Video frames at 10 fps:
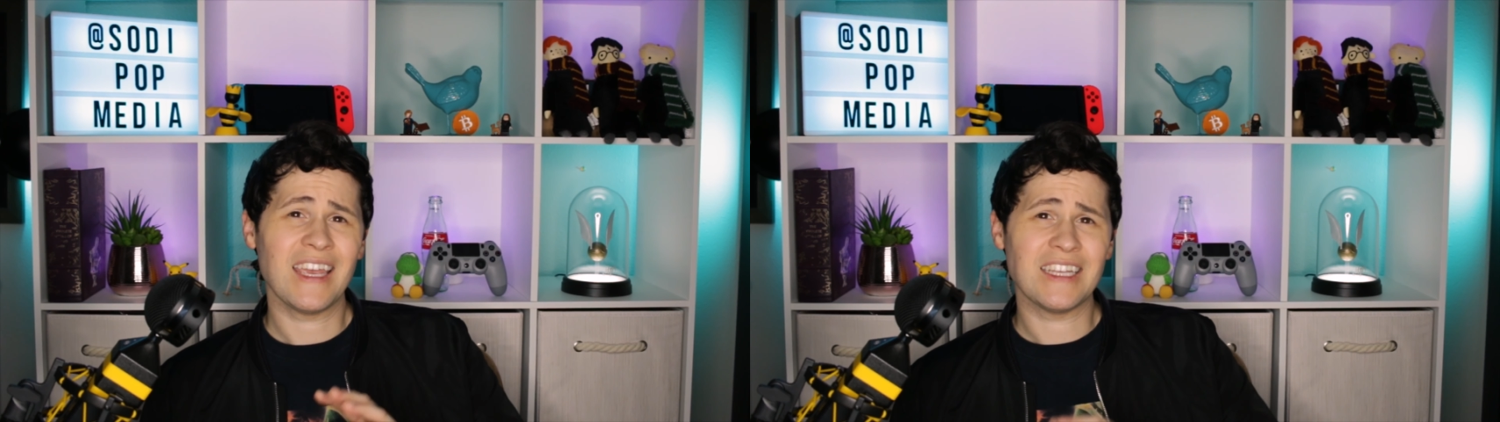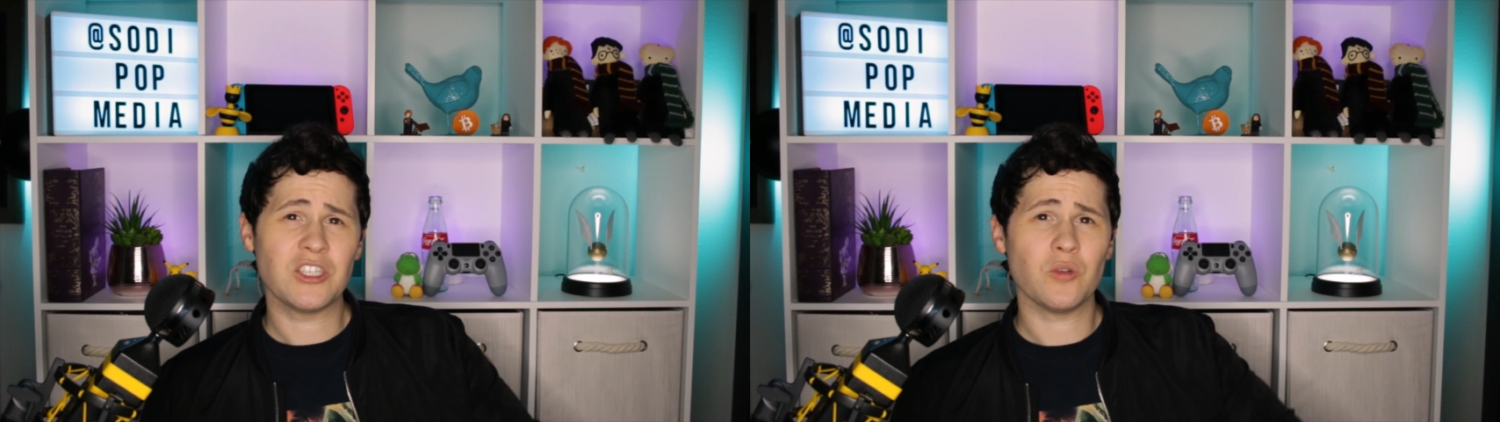
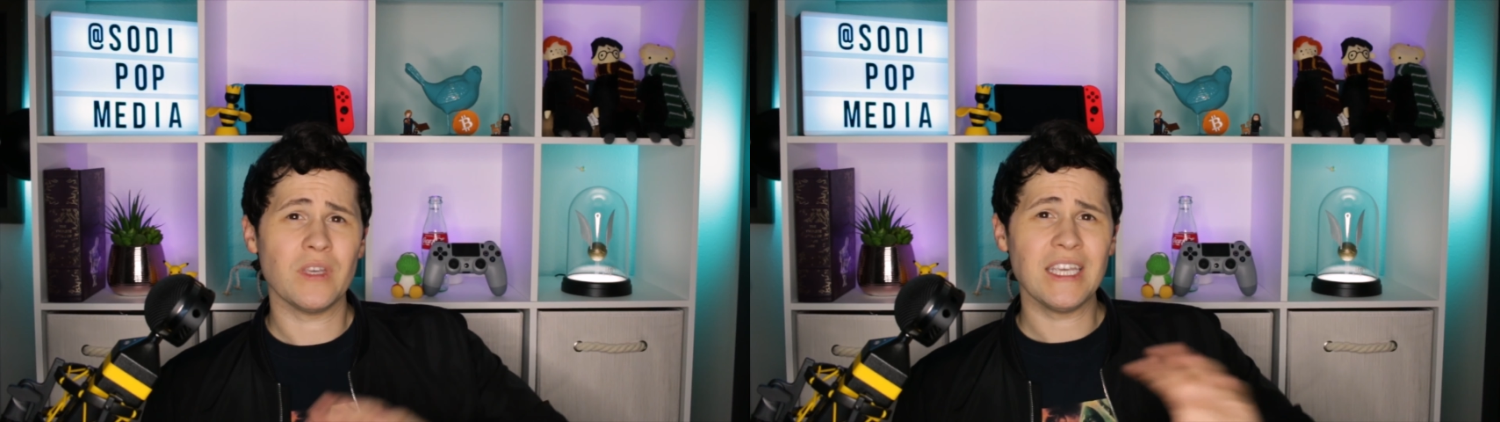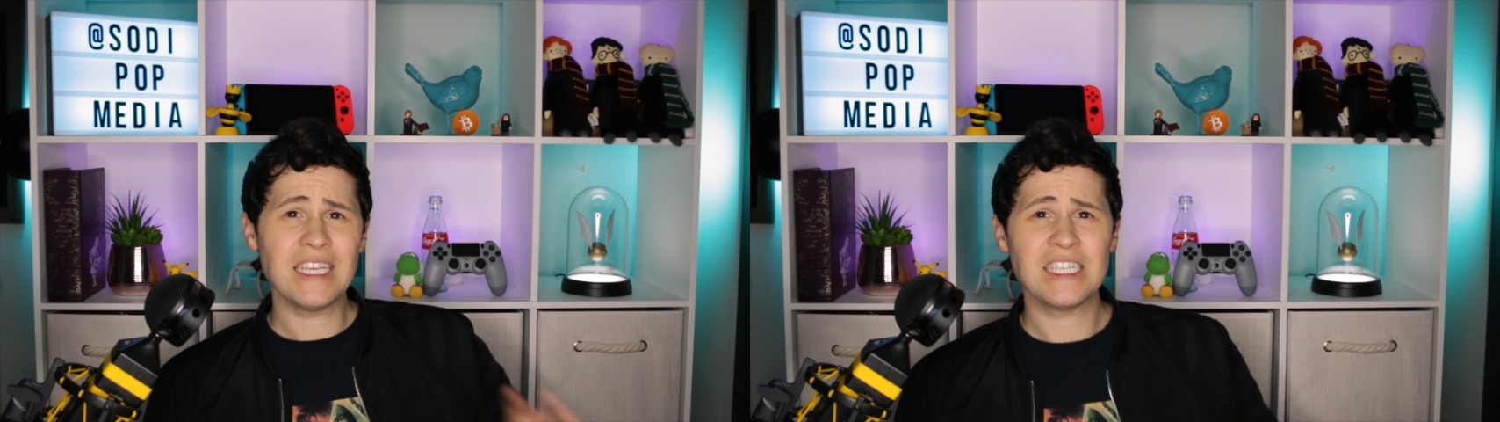into
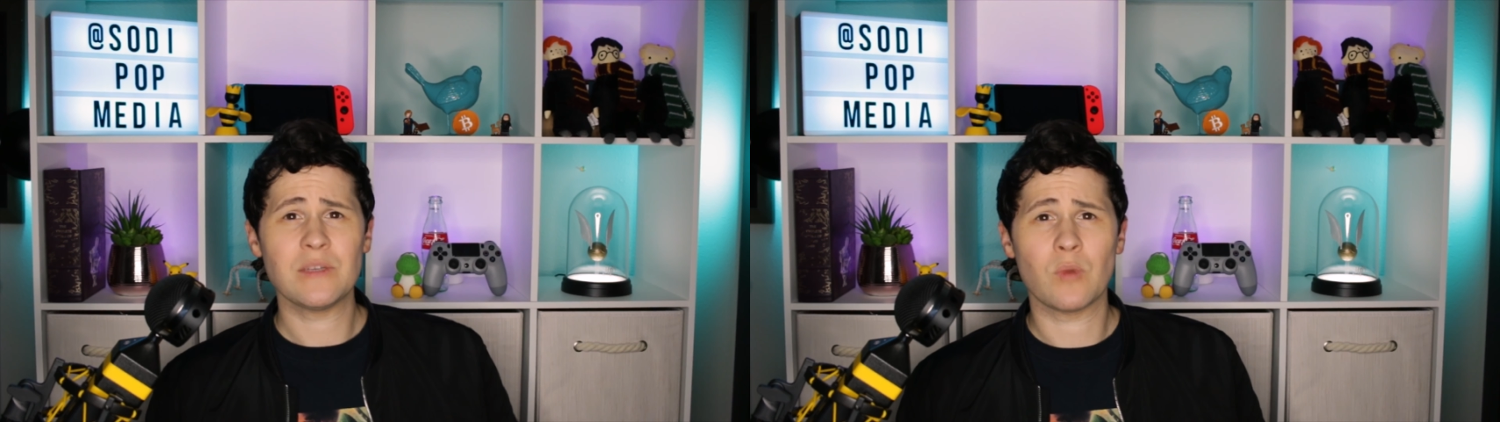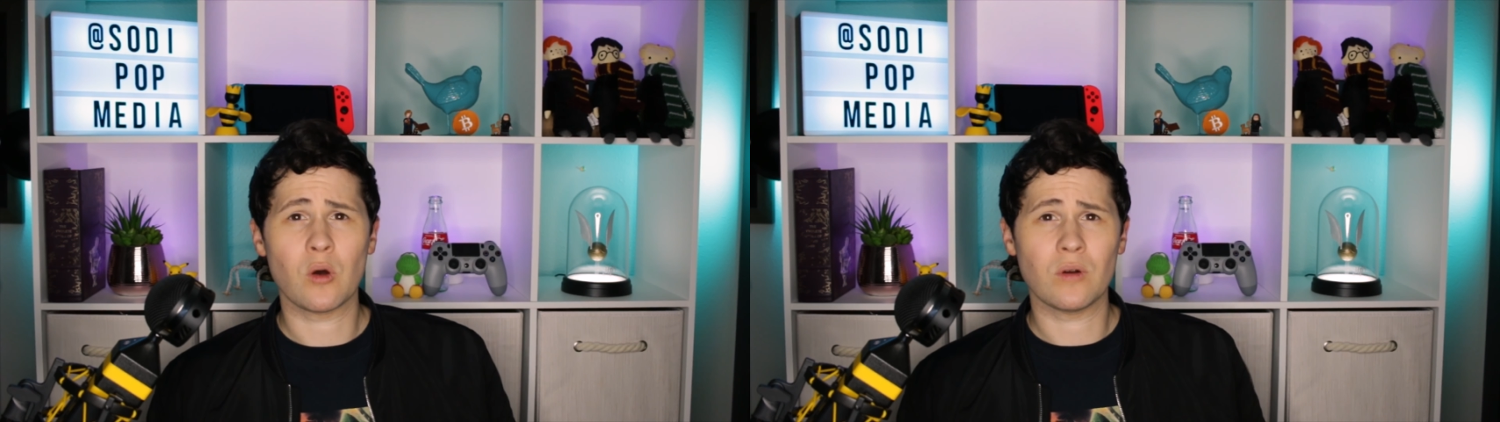
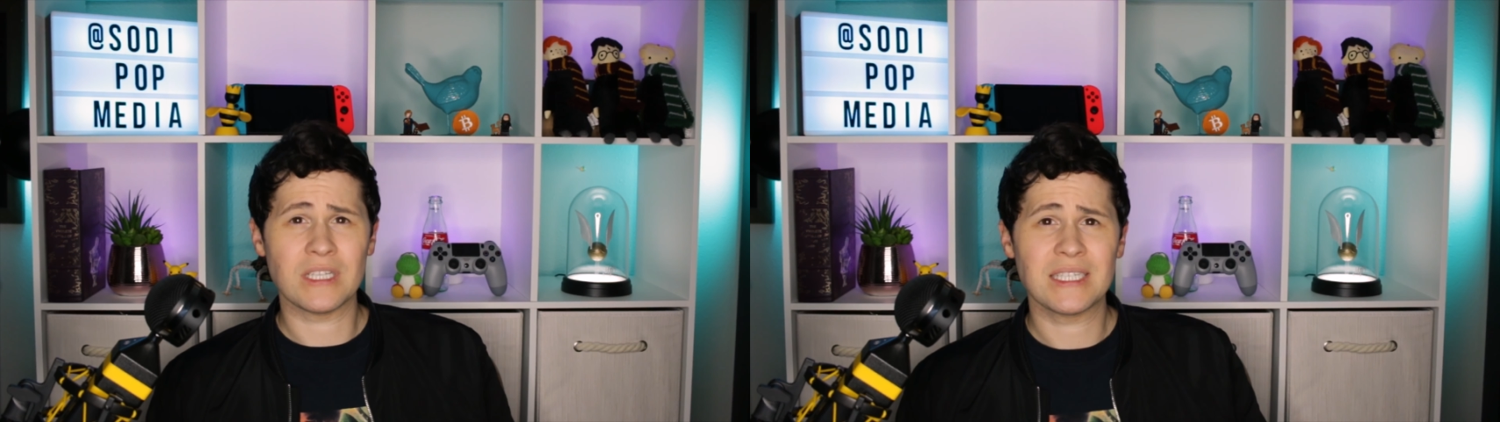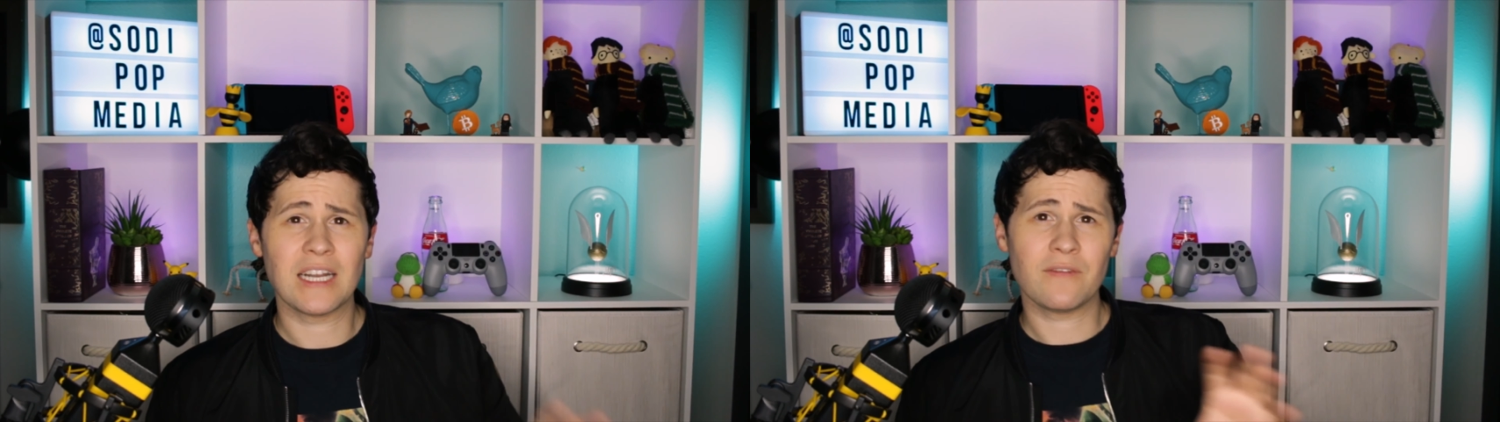easy mode
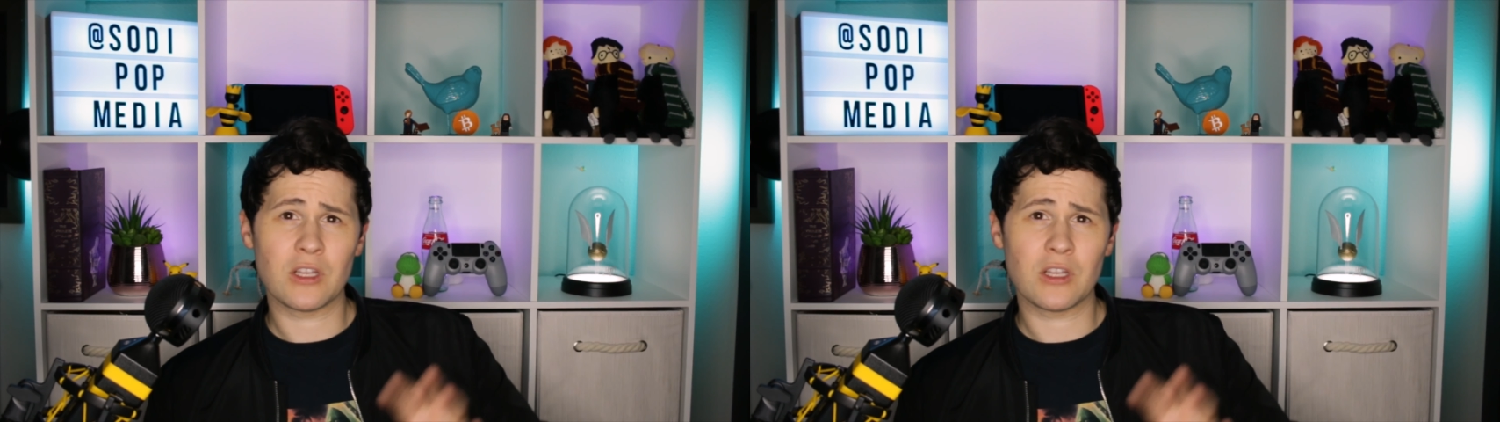instead of